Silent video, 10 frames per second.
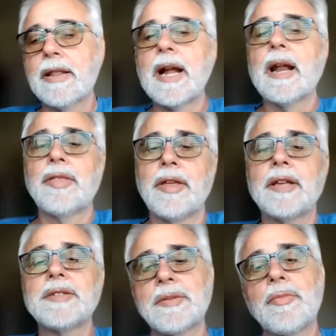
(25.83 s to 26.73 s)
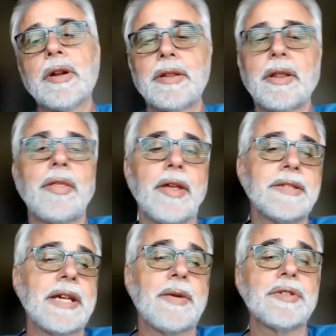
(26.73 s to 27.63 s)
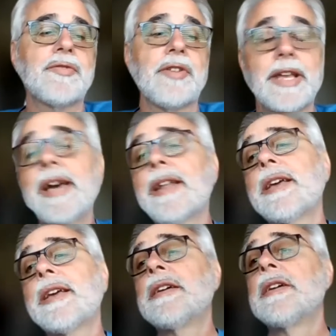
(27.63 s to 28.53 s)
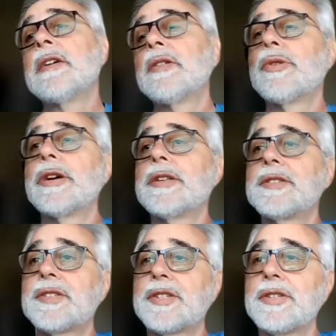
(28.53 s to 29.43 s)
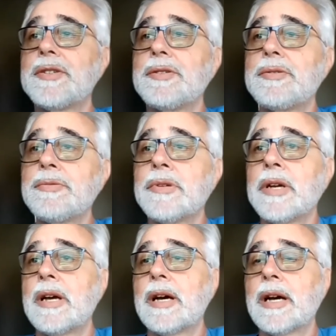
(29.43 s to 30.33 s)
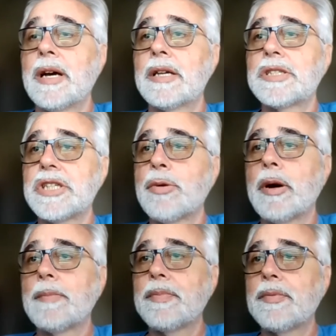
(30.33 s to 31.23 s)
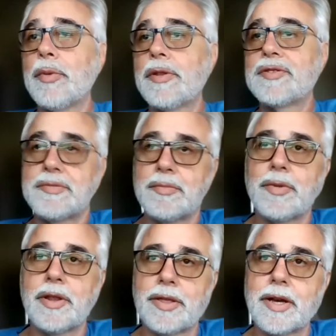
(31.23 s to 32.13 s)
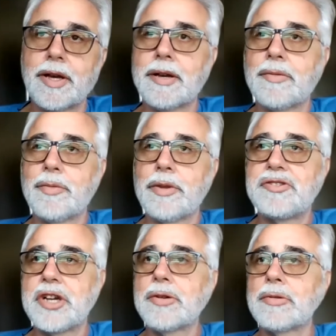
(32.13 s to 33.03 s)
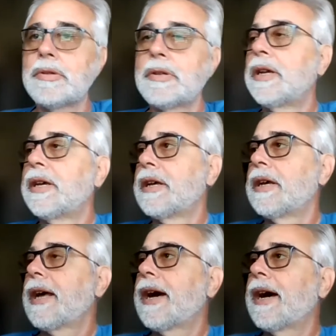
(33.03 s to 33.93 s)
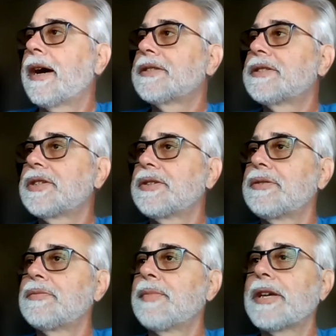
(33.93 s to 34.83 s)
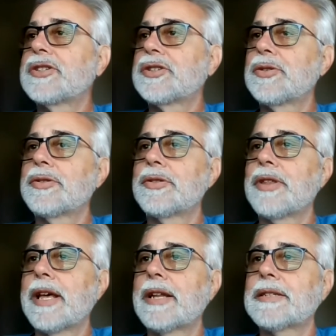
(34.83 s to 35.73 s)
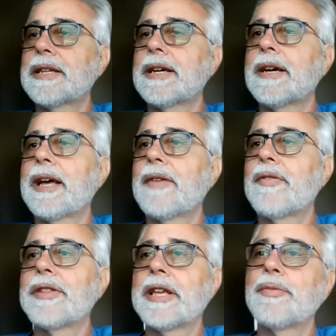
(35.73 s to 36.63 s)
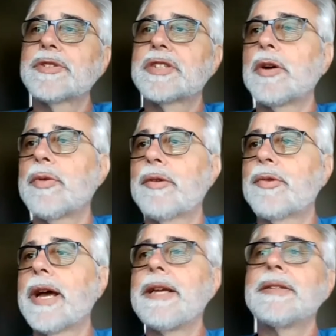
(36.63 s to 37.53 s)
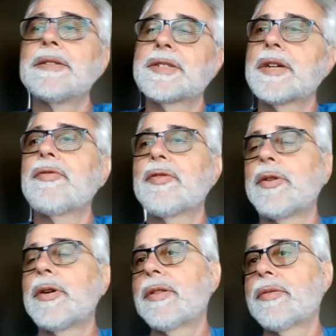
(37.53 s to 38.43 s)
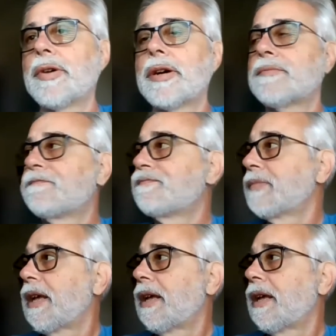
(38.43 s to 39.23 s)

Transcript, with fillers: I was forgetting a lot of things. And one of the things I was forgetting was to uh, show up with, with, uh, with Joan uh, to make sure that everything was going right and so forth.